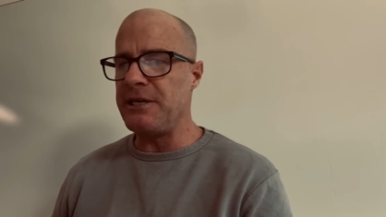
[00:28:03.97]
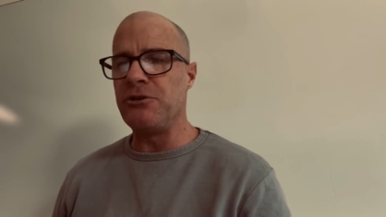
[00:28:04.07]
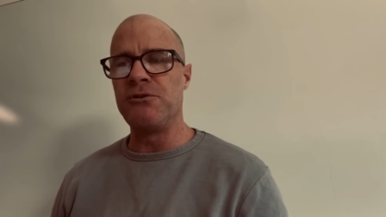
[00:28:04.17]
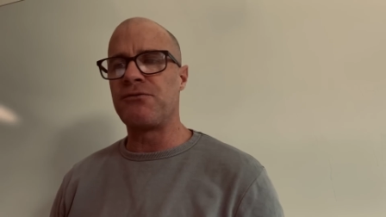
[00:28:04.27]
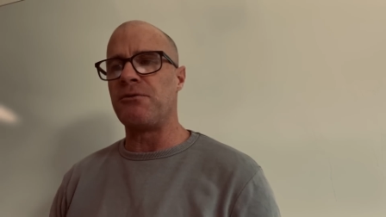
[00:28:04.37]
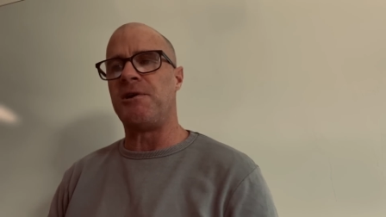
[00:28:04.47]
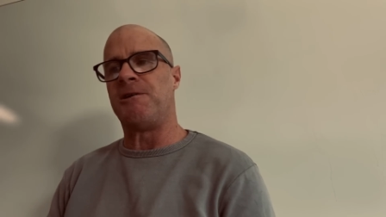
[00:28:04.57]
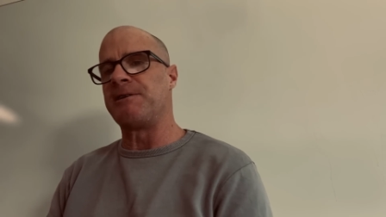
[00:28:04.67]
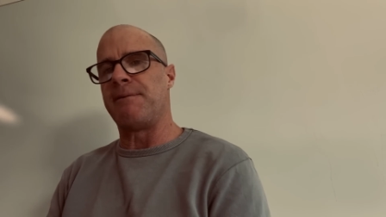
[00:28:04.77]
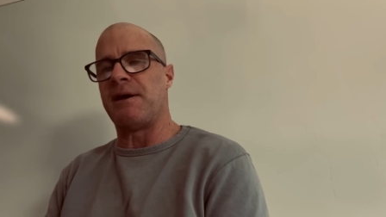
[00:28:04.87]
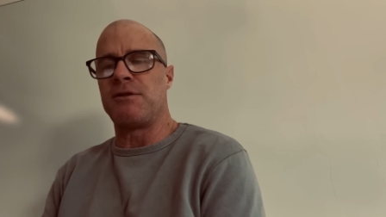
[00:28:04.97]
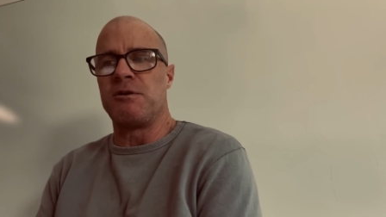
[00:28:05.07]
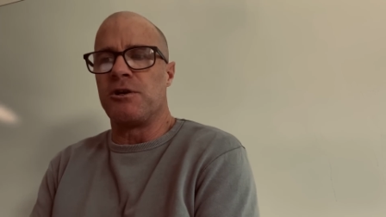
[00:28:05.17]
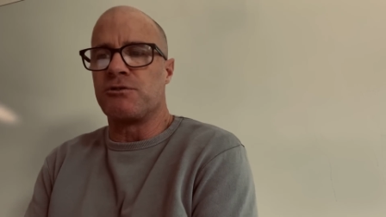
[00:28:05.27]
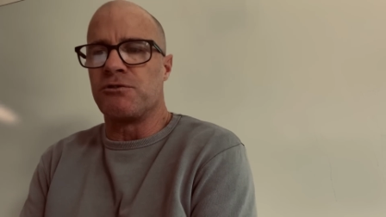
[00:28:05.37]
good for a while now,
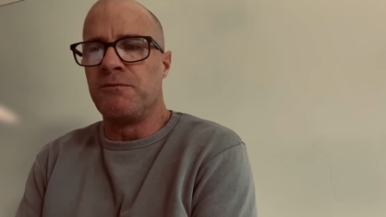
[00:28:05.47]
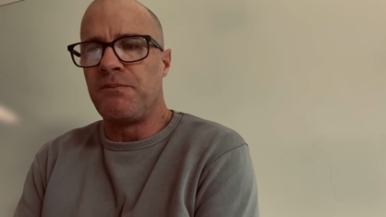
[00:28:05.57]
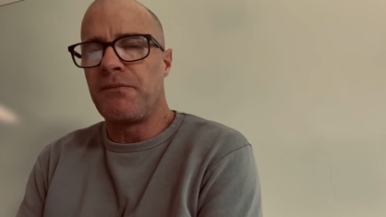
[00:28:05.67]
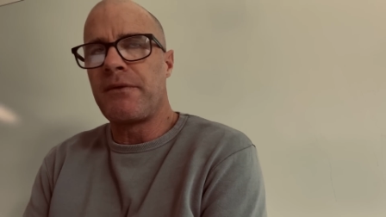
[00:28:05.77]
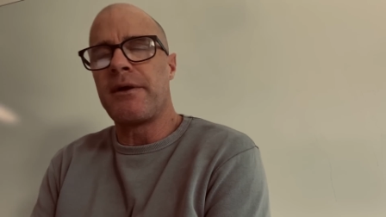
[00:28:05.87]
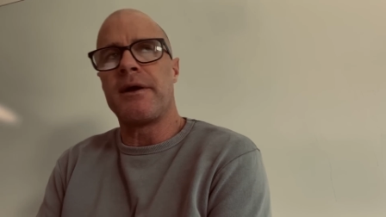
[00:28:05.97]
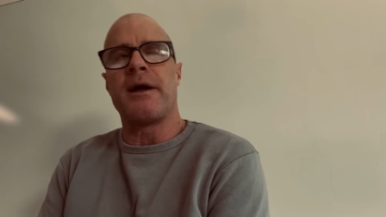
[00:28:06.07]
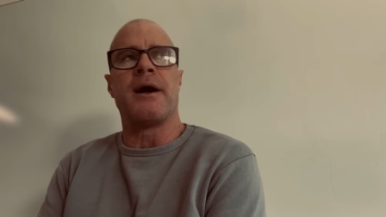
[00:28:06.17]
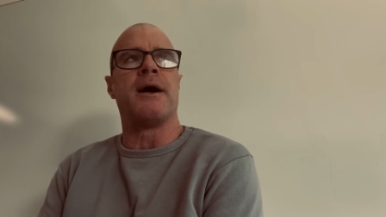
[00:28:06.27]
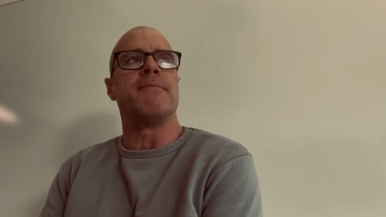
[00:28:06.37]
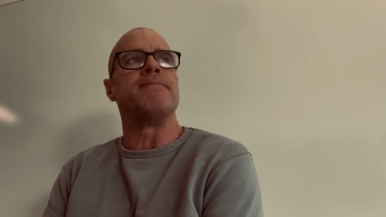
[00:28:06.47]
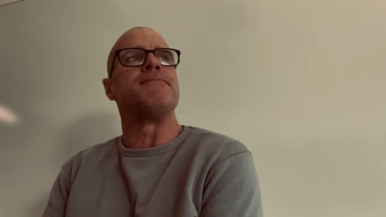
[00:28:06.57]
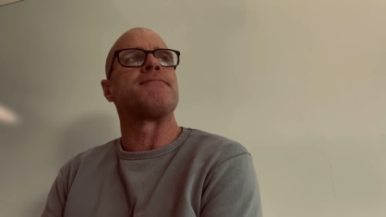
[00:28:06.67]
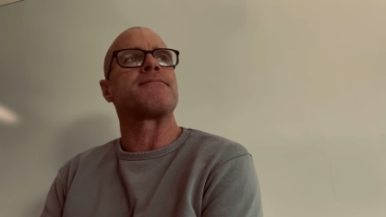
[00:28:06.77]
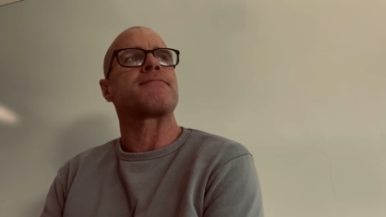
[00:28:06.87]
Matthew Cottrell. And
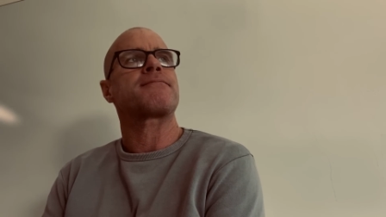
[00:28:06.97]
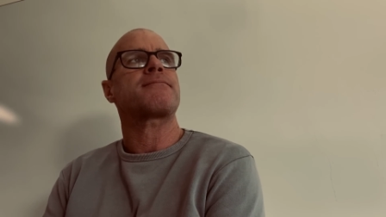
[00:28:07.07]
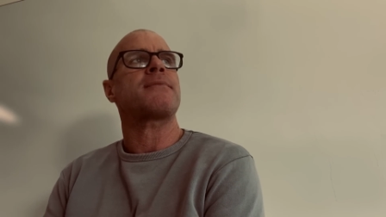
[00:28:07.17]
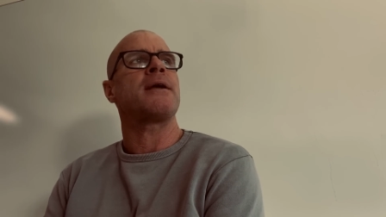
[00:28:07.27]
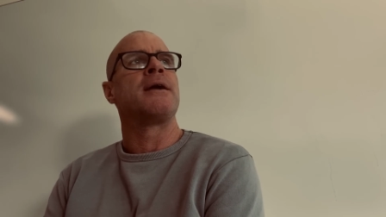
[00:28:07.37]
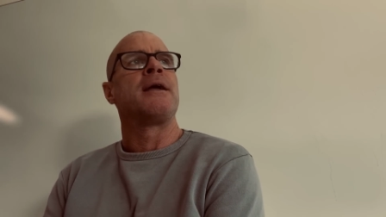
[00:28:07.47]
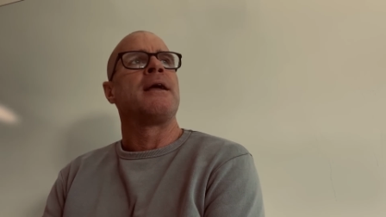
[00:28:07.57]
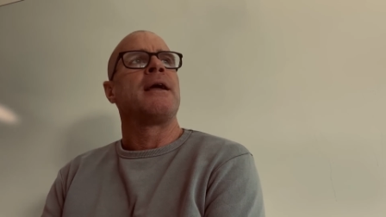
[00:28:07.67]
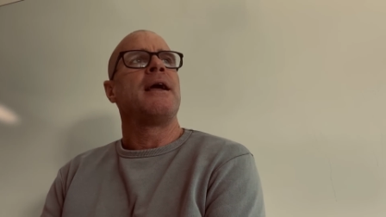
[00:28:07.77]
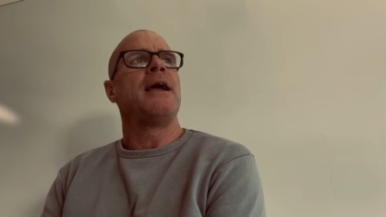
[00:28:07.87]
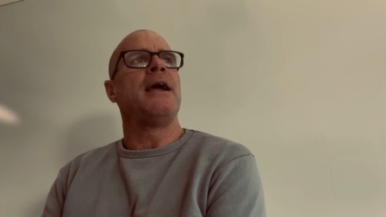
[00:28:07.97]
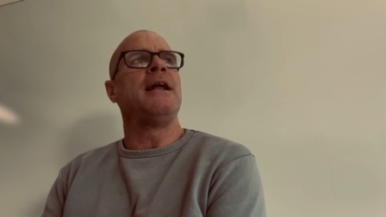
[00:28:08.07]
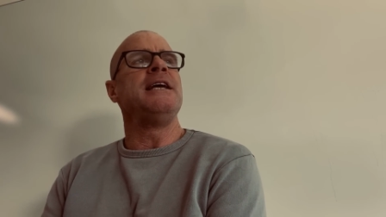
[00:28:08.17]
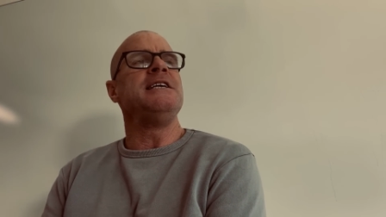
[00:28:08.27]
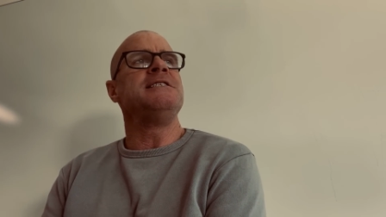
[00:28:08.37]

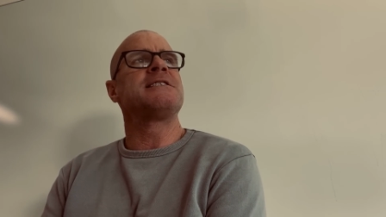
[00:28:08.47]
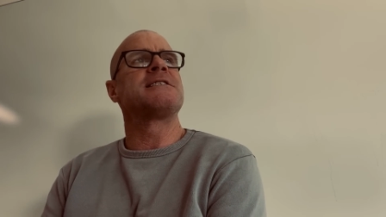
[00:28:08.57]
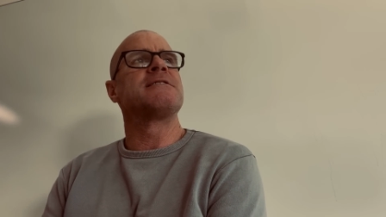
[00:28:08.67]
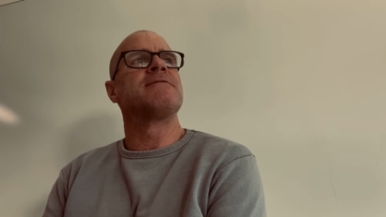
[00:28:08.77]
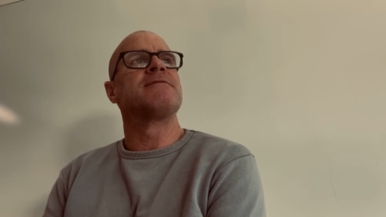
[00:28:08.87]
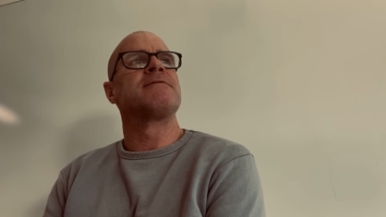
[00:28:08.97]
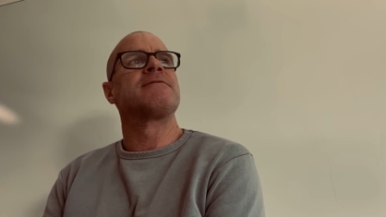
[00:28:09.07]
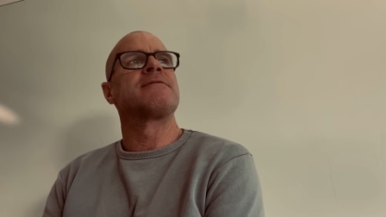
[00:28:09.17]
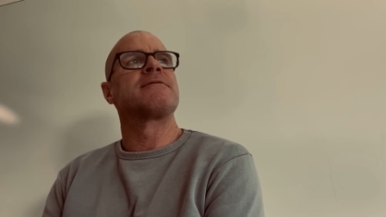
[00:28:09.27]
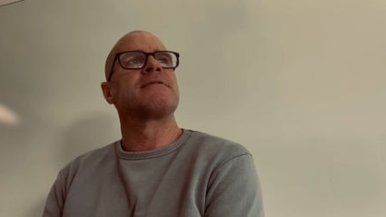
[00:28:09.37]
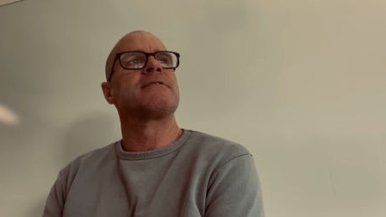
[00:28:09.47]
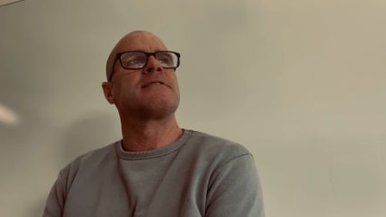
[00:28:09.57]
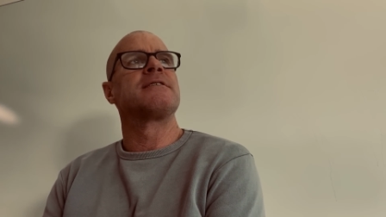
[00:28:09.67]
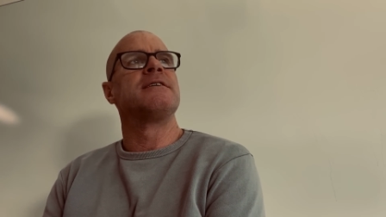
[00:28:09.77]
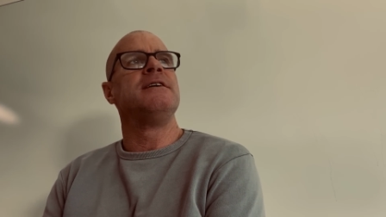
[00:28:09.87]
he's
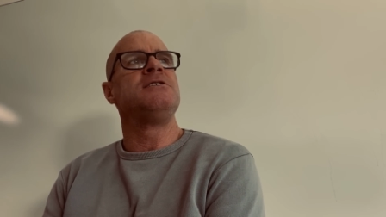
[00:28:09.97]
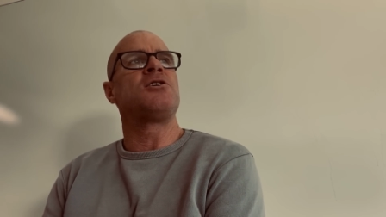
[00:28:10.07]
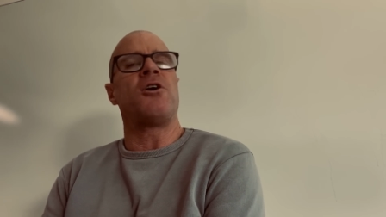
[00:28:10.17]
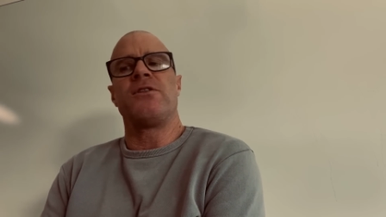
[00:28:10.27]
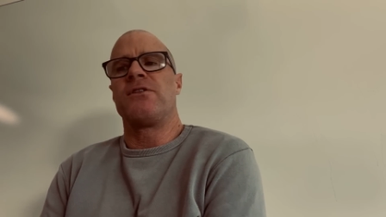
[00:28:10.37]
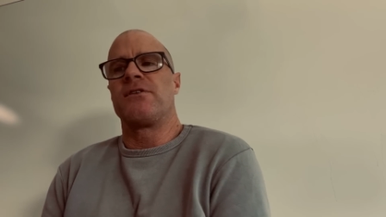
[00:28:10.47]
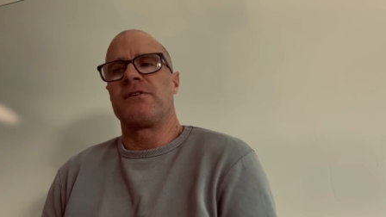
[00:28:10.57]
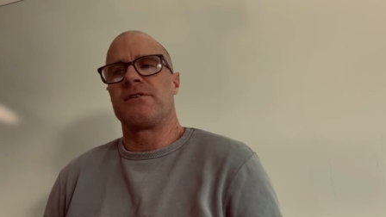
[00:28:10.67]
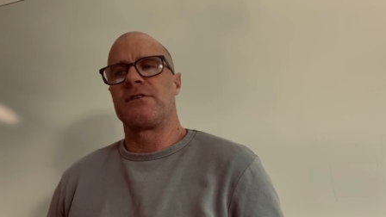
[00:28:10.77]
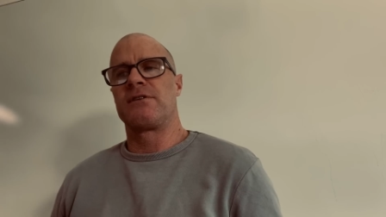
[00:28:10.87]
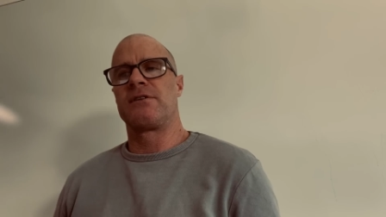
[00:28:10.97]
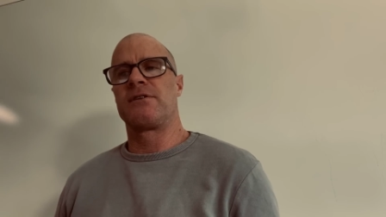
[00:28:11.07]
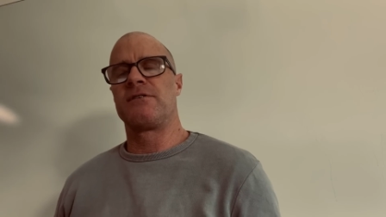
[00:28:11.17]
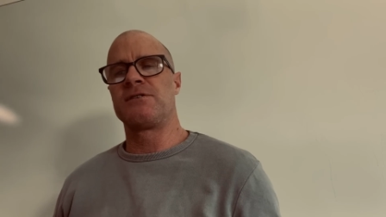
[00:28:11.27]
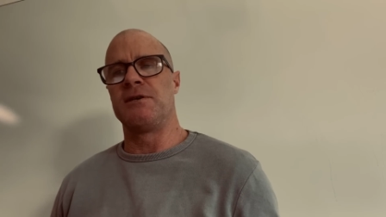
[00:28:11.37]
got
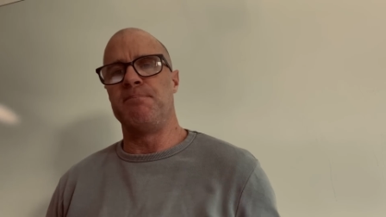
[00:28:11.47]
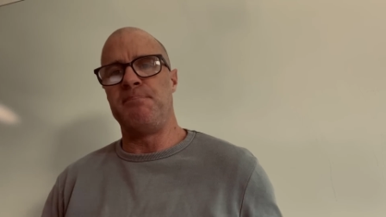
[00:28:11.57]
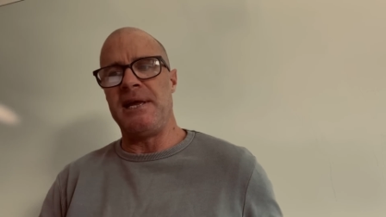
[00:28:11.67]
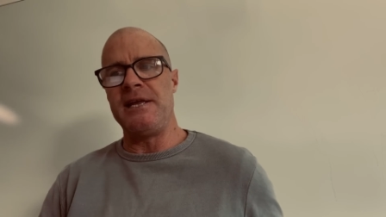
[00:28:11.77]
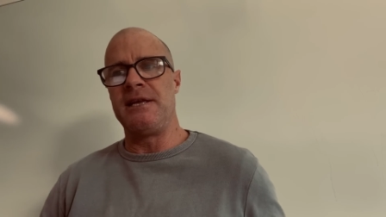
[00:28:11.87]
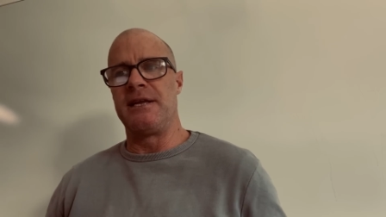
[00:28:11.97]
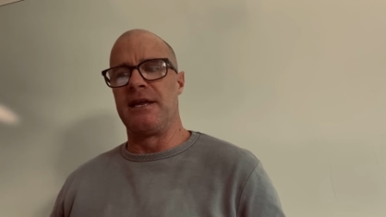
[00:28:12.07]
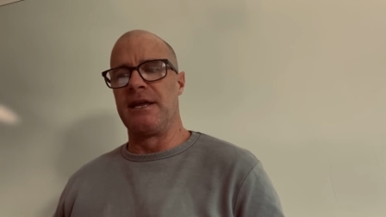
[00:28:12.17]
sort of big